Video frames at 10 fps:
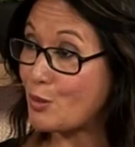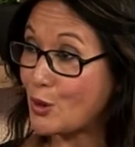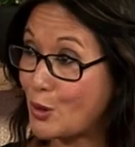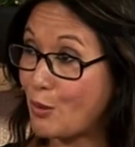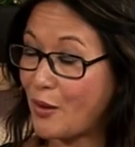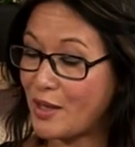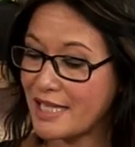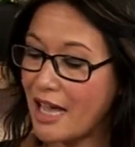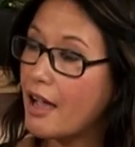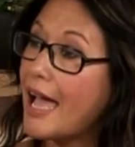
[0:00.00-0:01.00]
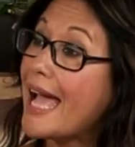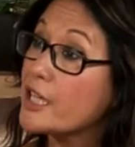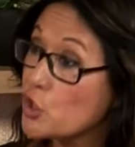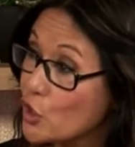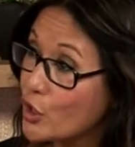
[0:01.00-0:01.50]
be good about this
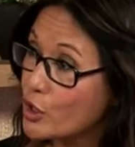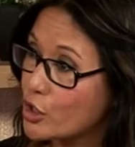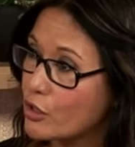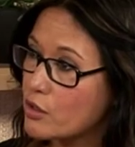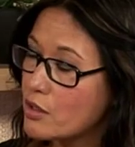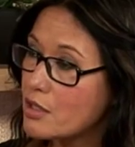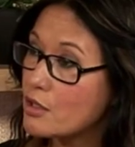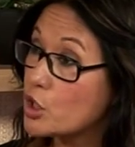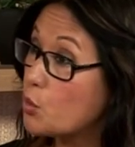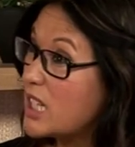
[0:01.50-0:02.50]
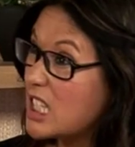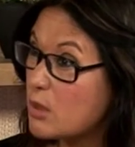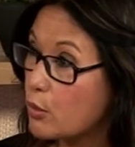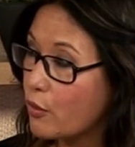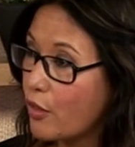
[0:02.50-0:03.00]
excursions do we need to
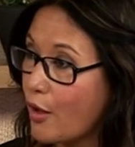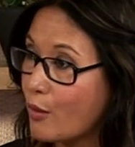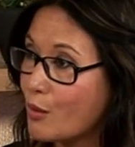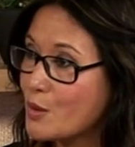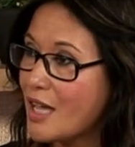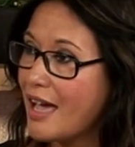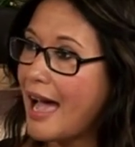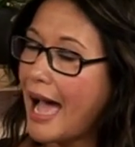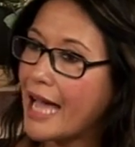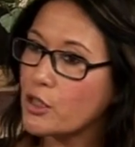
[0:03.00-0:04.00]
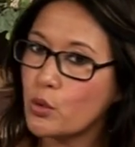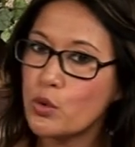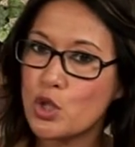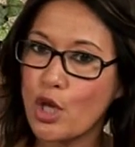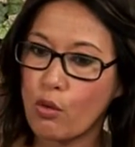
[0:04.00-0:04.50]
book those and
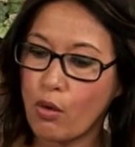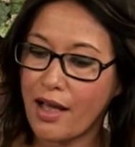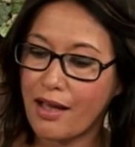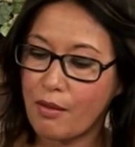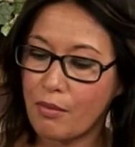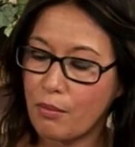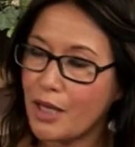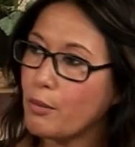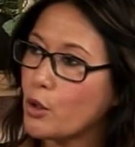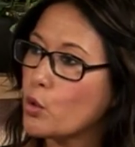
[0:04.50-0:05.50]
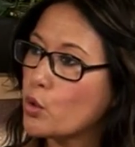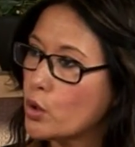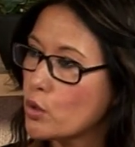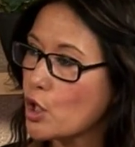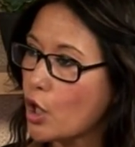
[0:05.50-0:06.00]
also um, people who
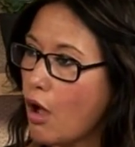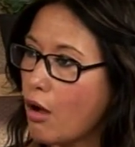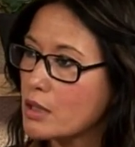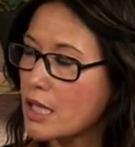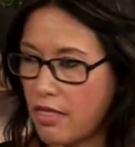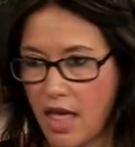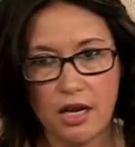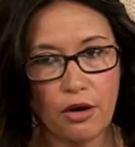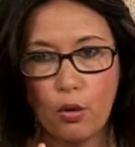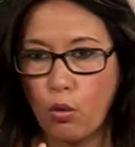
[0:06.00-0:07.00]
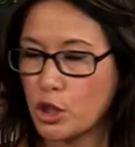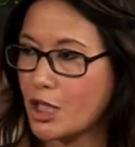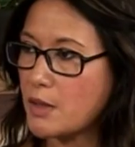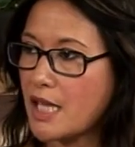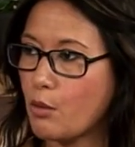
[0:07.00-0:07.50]
cruise a lot they know what
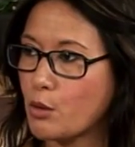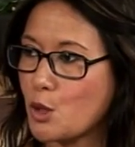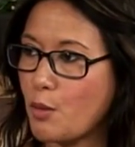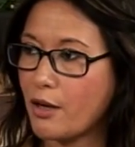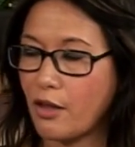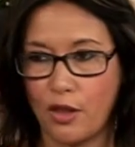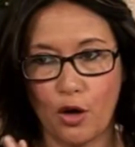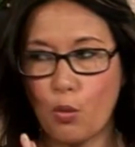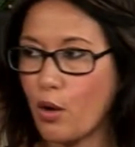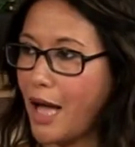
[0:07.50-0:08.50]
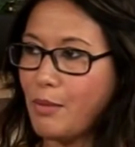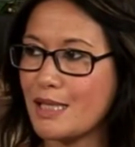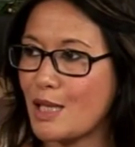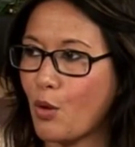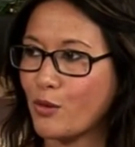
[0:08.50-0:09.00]
ships they want to be on and they know what
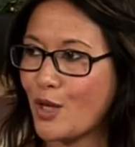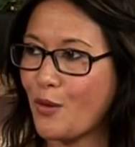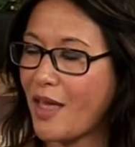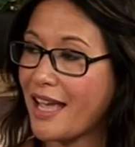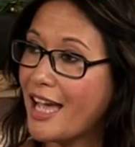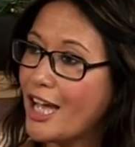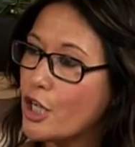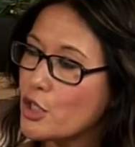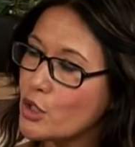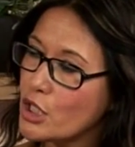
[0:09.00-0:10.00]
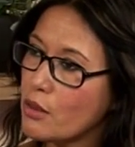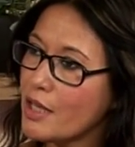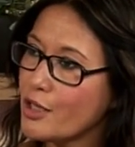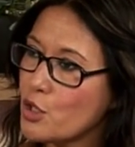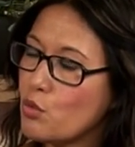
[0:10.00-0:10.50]
cabins they want don't they so do you
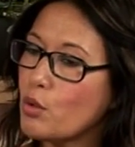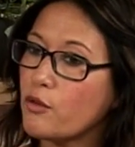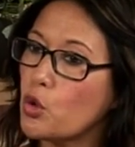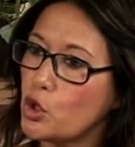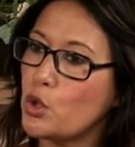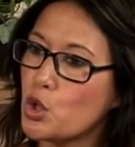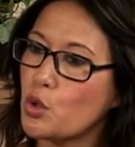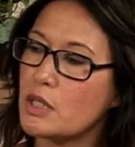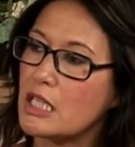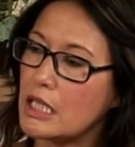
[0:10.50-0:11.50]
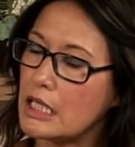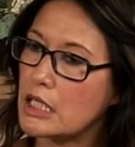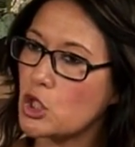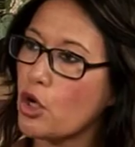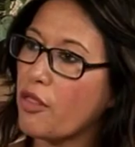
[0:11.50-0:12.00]
think as a rule if you're new to cruising you need
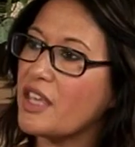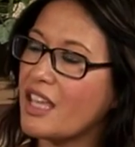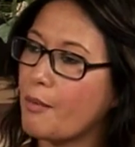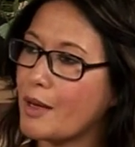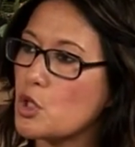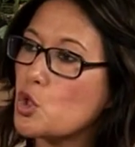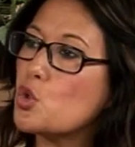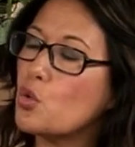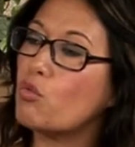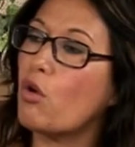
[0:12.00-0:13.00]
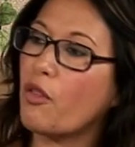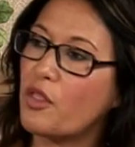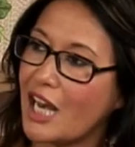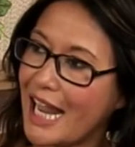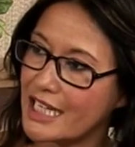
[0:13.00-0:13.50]
to start thinking about it sooner rather
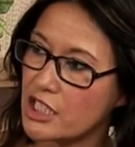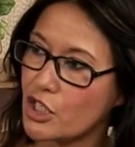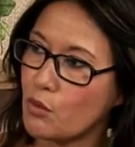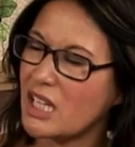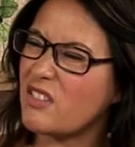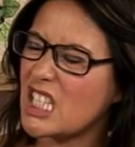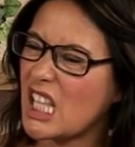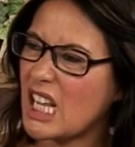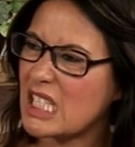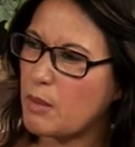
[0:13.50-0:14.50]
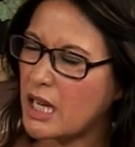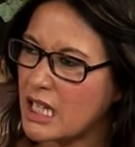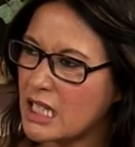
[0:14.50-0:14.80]
than later don't leave it to the last minute